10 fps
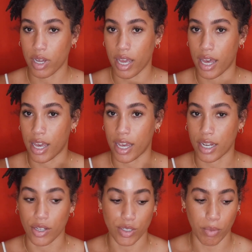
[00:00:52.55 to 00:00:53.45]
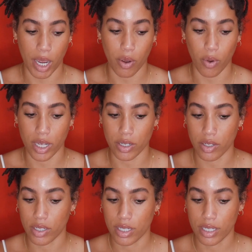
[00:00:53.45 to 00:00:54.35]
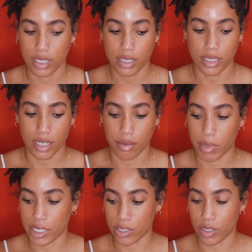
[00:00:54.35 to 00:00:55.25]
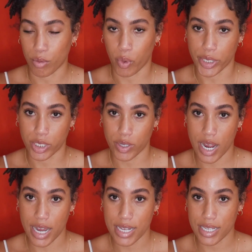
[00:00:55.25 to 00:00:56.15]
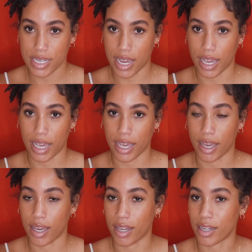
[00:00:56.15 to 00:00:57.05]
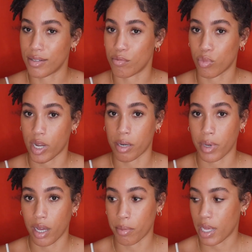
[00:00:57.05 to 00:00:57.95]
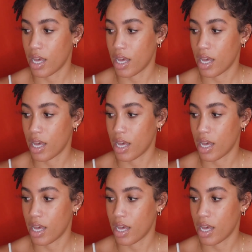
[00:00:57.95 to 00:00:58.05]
and use my oil to make sure they're moisturized and braid them up.